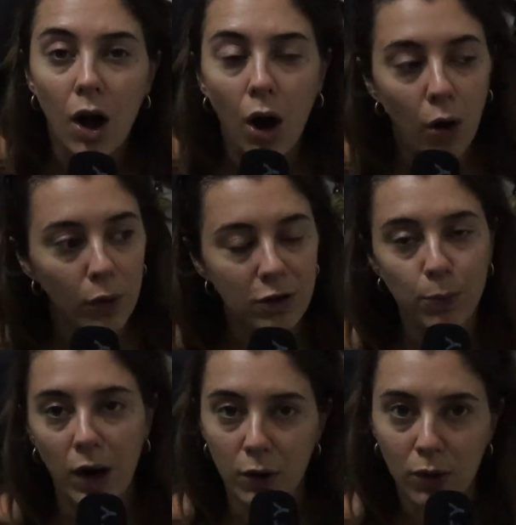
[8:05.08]
Always
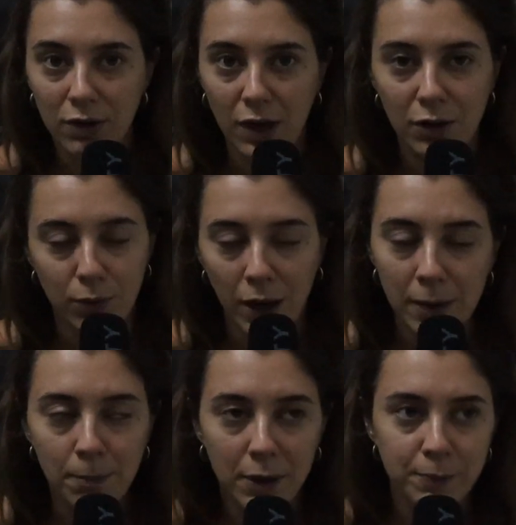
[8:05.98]
prioritize,
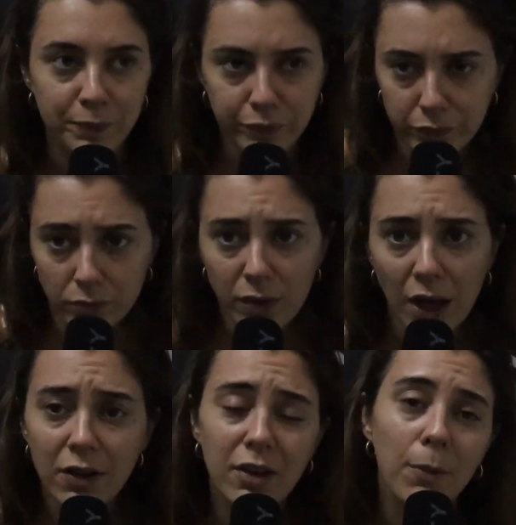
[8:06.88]
right? But
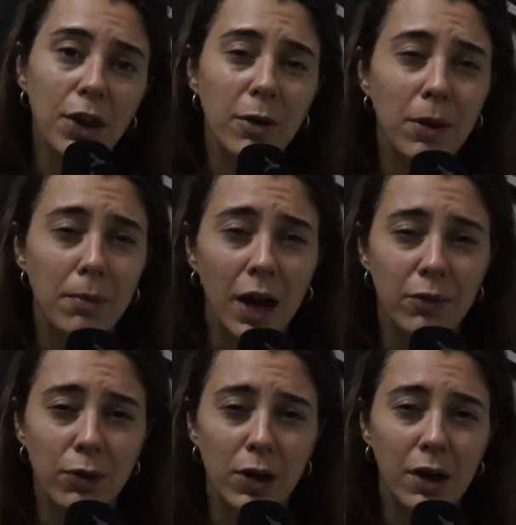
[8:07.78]
it's something to be
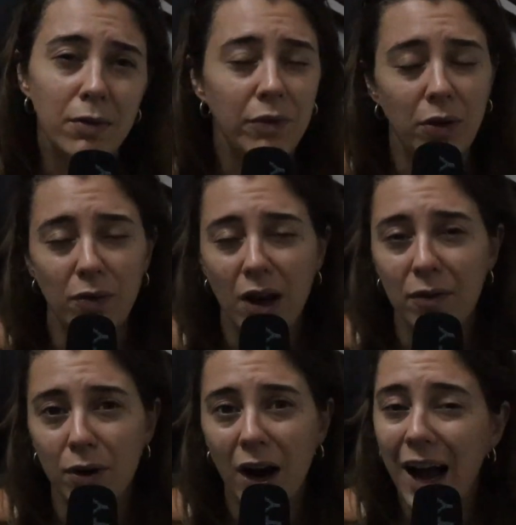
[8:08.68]
mindful of if you've
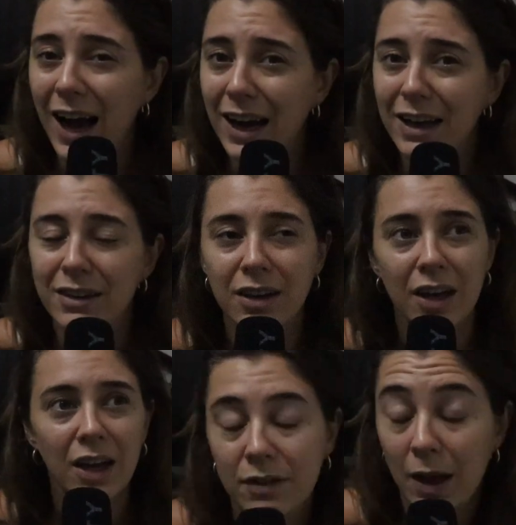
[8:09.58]
never had
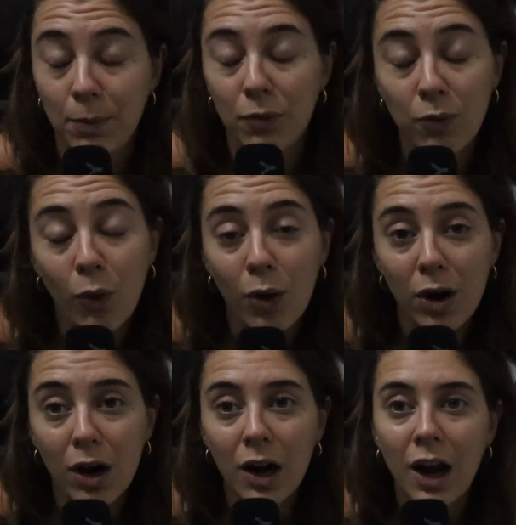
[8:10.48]
debt
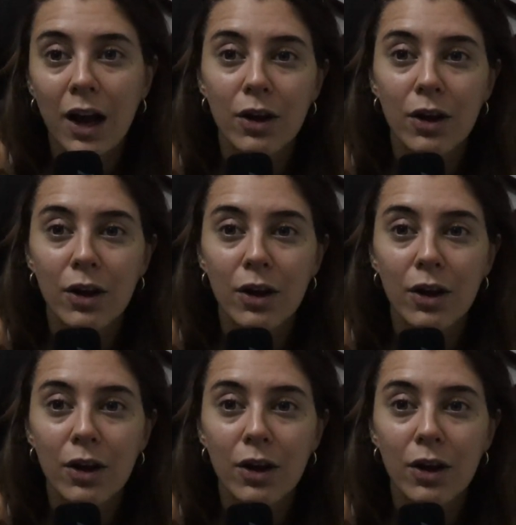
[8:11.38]
before.